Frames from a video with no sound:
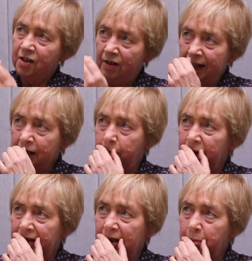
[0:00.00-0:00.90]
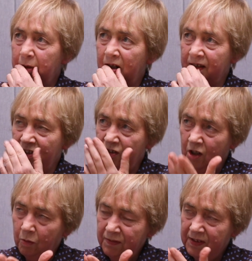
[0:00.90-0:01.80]
our next big thing because, as you
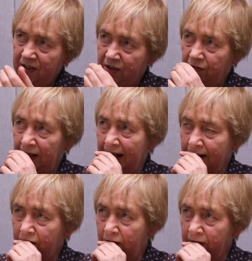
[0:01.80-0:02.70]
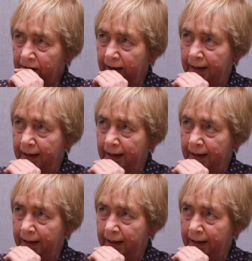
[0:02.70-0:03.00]
know, we've 63 councillors,